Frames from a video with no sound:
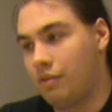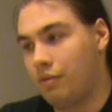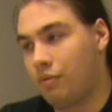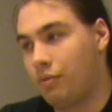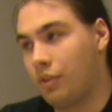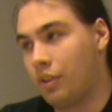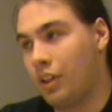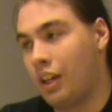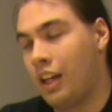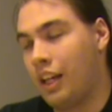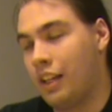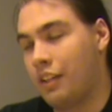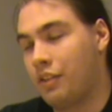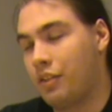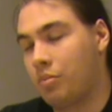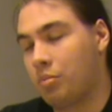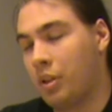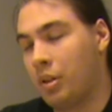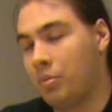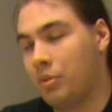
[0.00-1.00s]
For
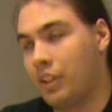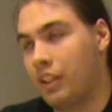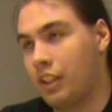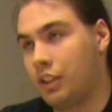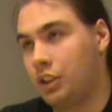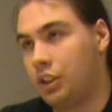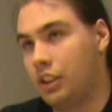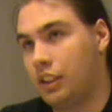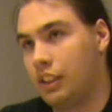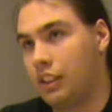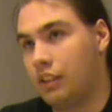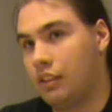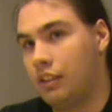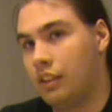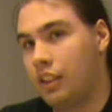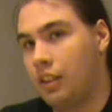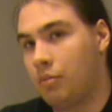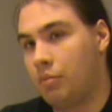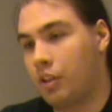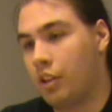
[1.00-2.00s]
us, pre-production,
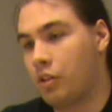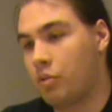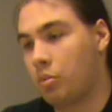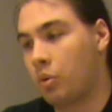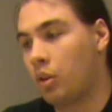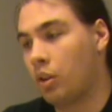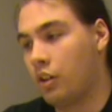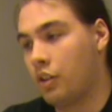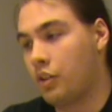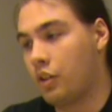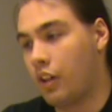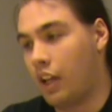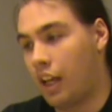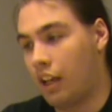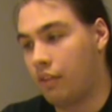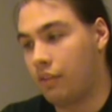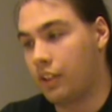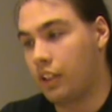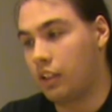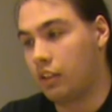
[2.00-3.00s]
because we're also
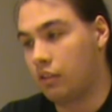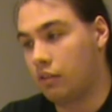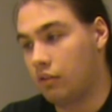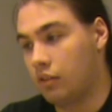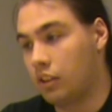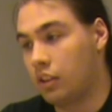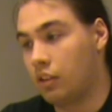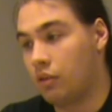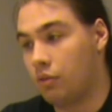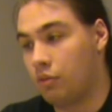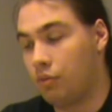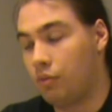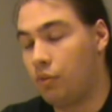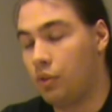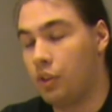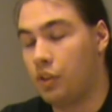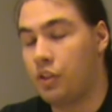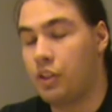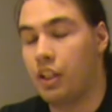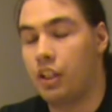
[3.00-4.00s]
having
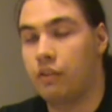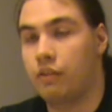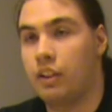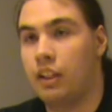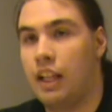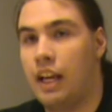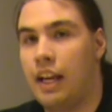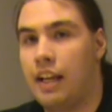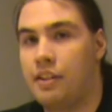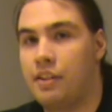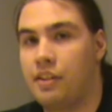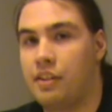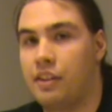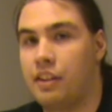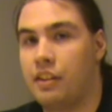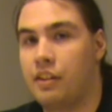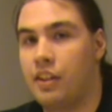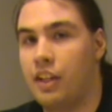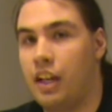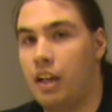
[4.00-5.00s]
full set of classes at
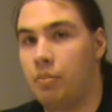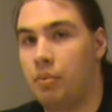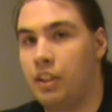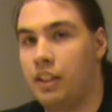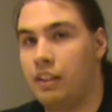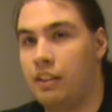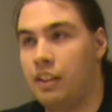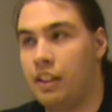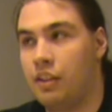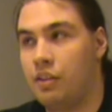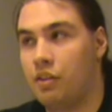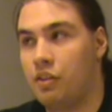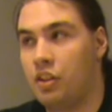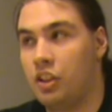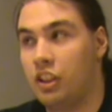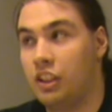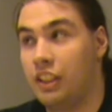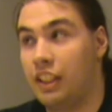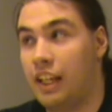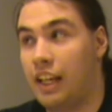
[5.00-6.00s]
the time, we didn't
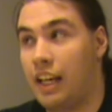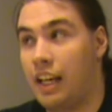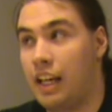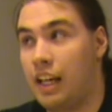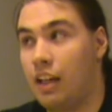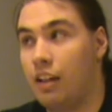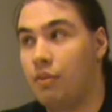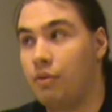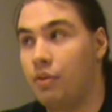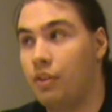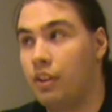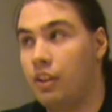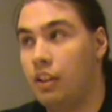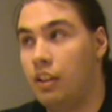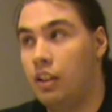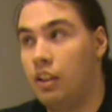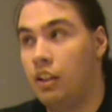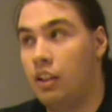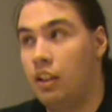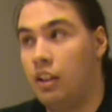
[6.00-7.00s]
necessarily have
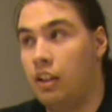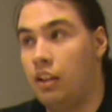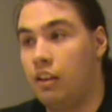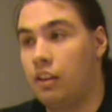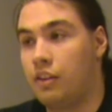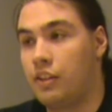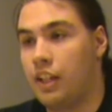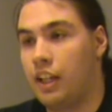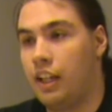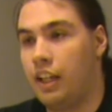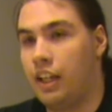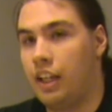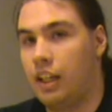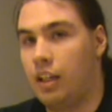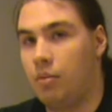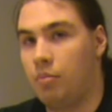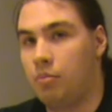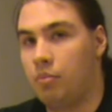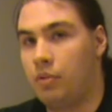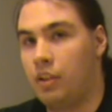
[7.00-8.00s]
the
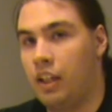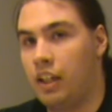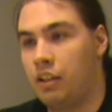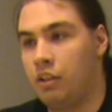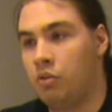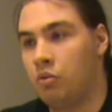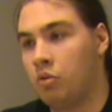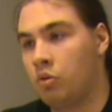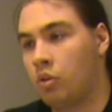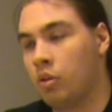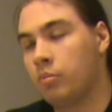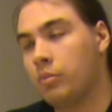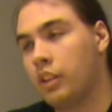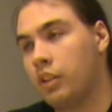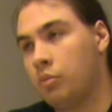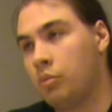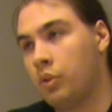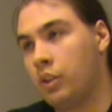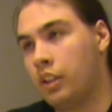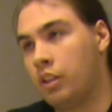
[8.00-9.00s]
time that you
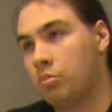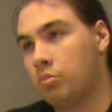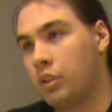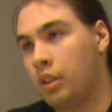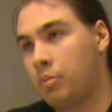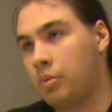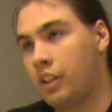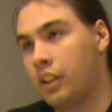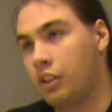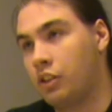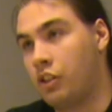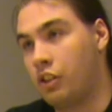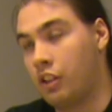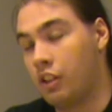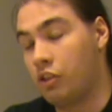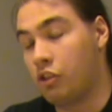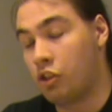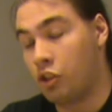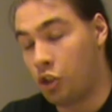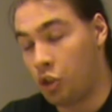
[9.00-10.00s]
normally would in
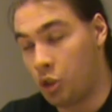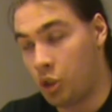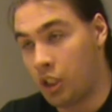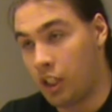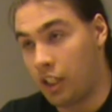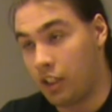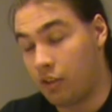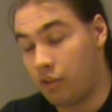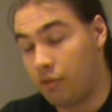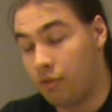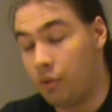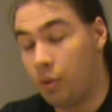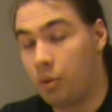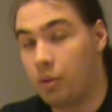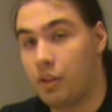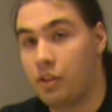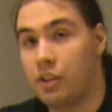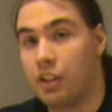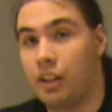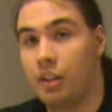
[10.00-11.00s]
pre-production to just
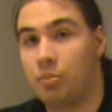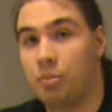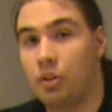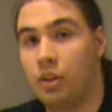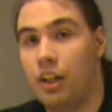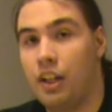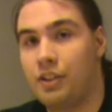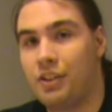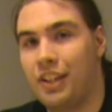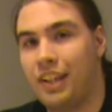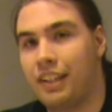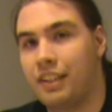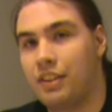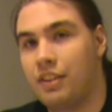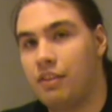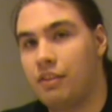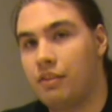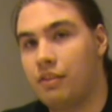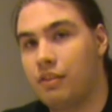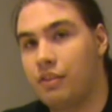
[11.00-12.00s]
focus on the
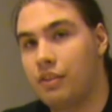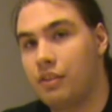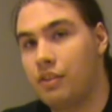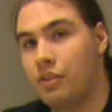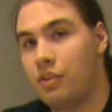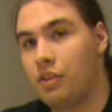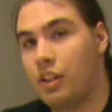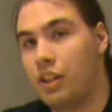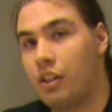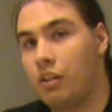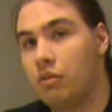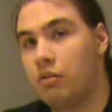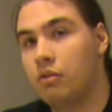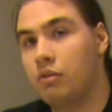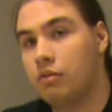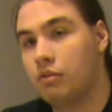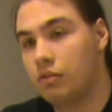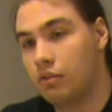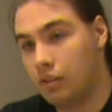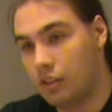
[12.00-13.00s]
project. So
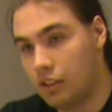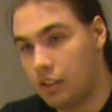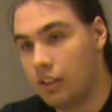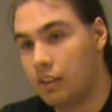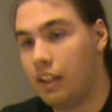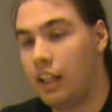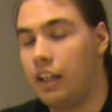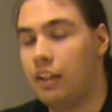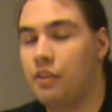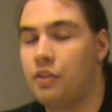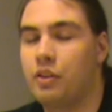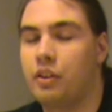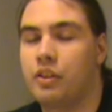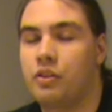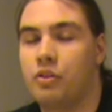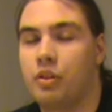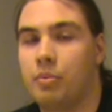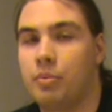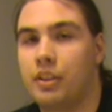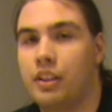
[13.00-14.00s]
that also
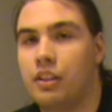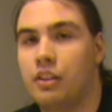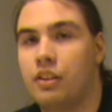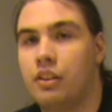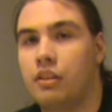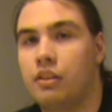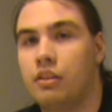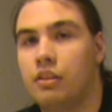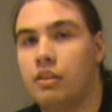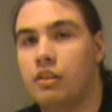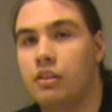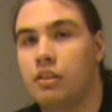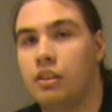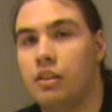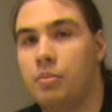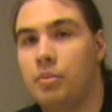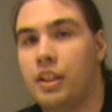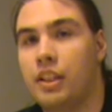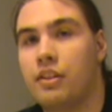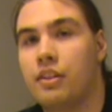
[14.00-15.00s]
contributed
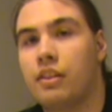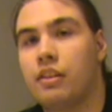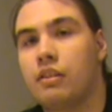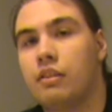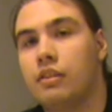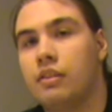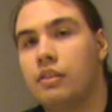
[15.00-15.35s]
a bit.